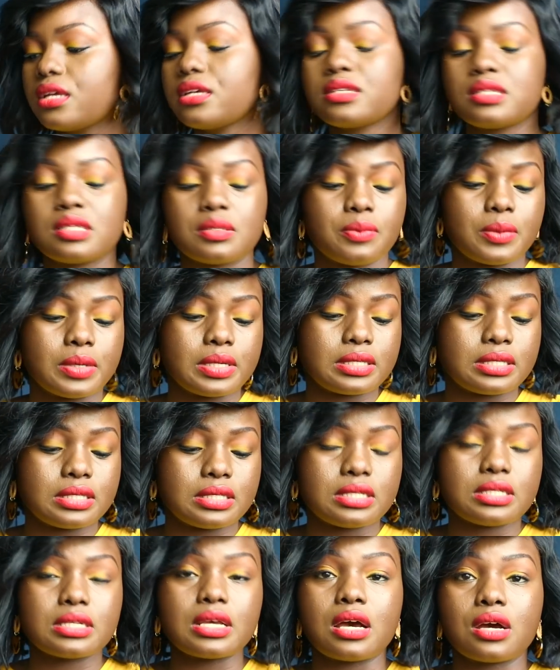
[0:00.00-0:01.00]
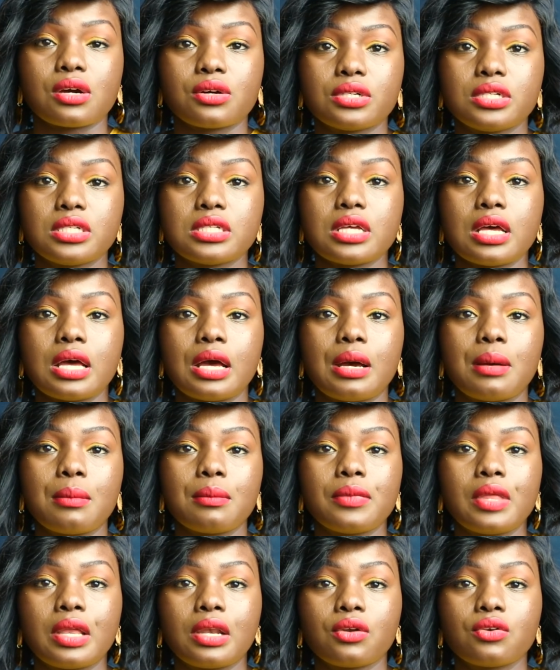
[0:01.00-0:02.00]
spaced out
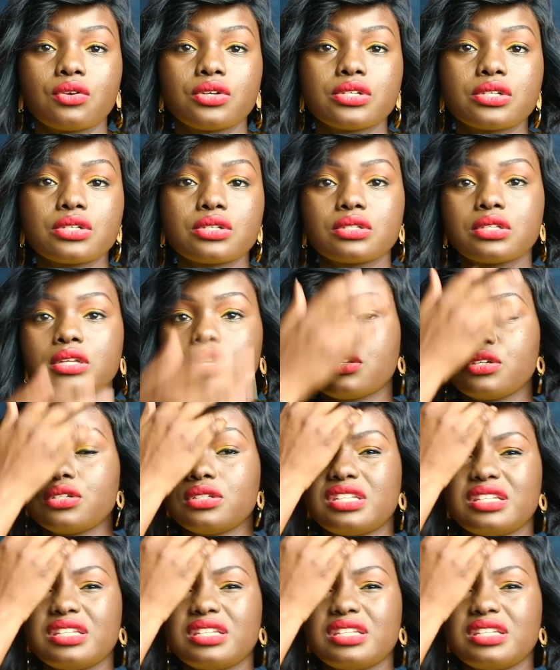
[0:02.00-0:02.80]
um, they're not they,